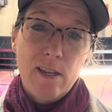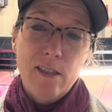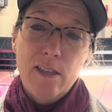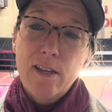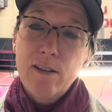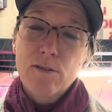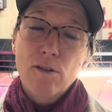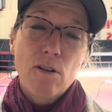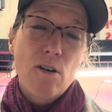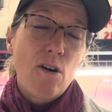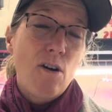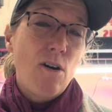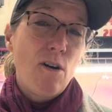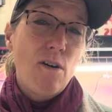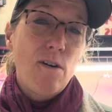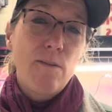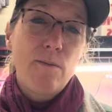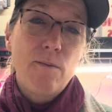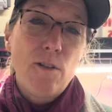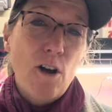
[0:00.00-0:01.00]
These are
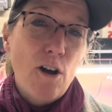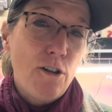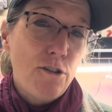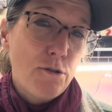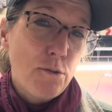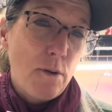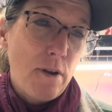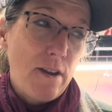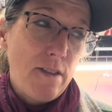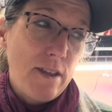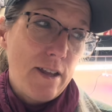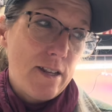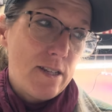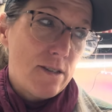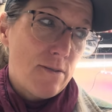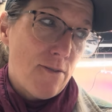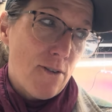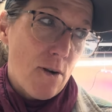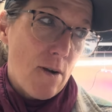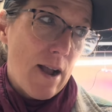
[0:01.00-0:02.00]
all three of these
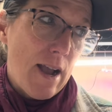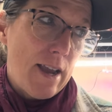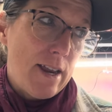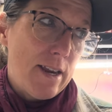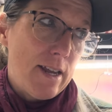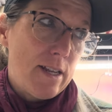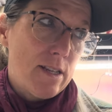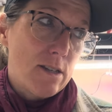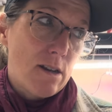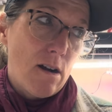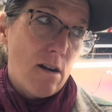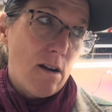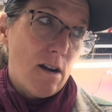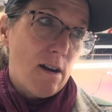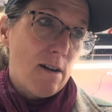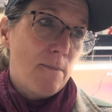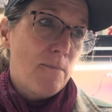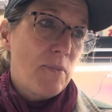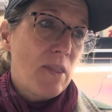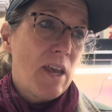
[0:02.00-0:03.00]
varieties
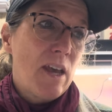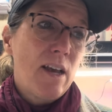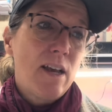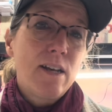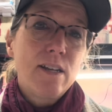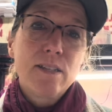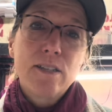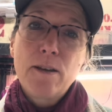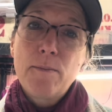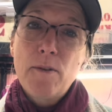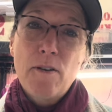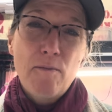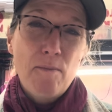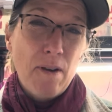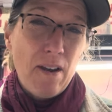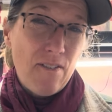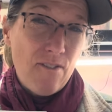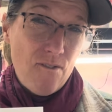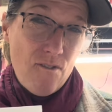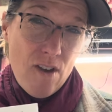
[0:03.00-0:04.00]
are some of
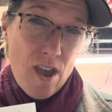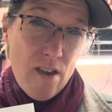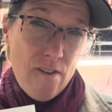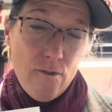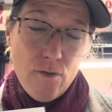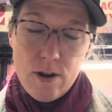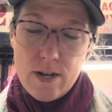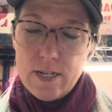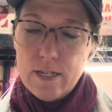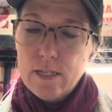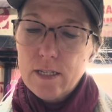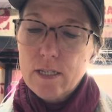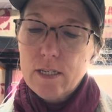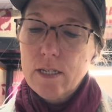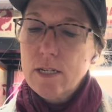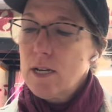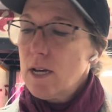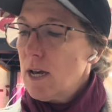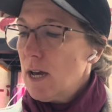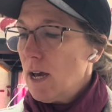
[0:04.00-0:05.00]
my favorites.
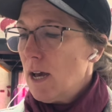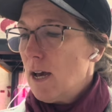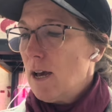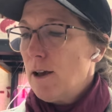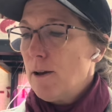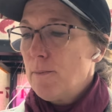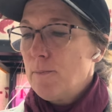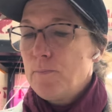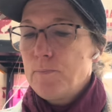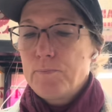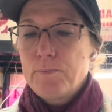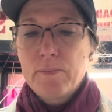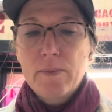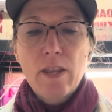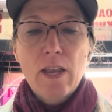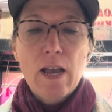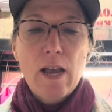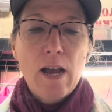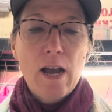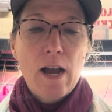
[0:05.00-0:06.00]

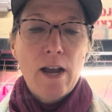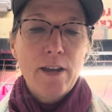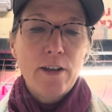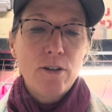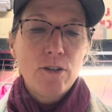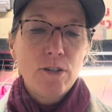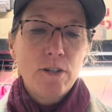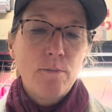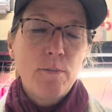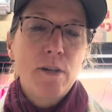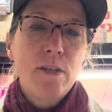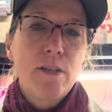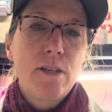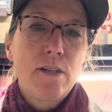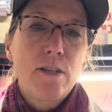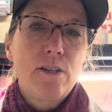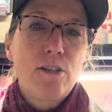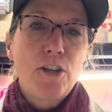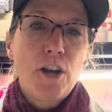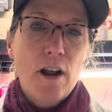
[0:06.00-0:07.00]
I usually put
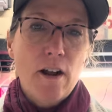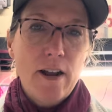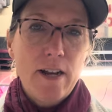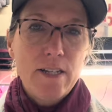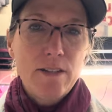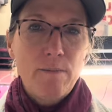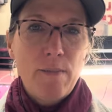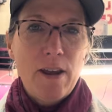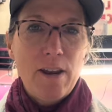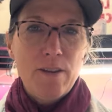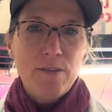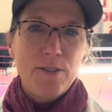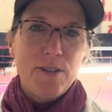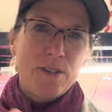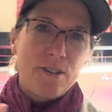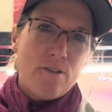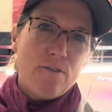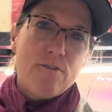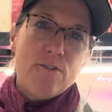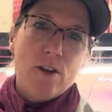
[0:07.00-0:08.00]
the cherry tomatoes
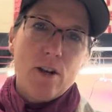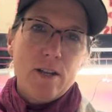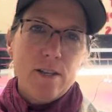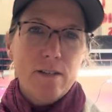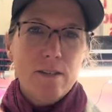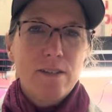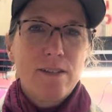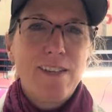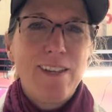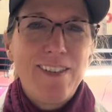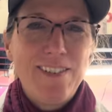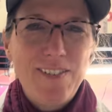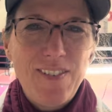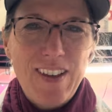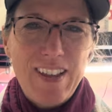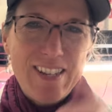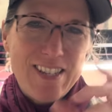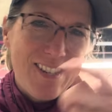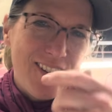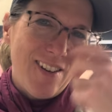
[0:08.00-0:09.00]
at the front
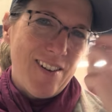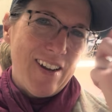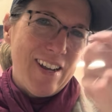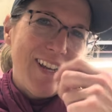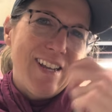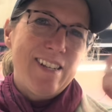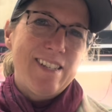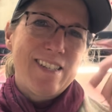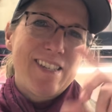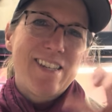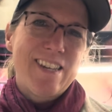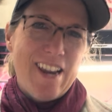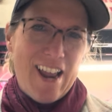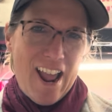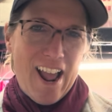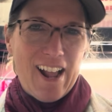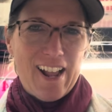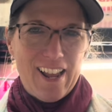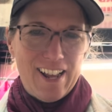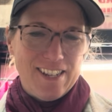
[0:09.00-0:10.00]
so I can
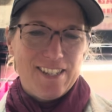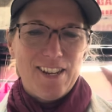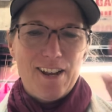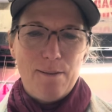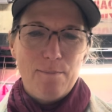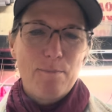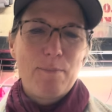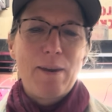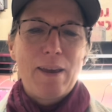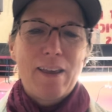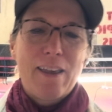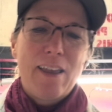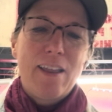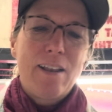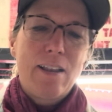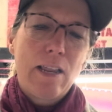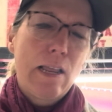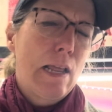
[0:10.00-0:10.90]
snack as I'm picking.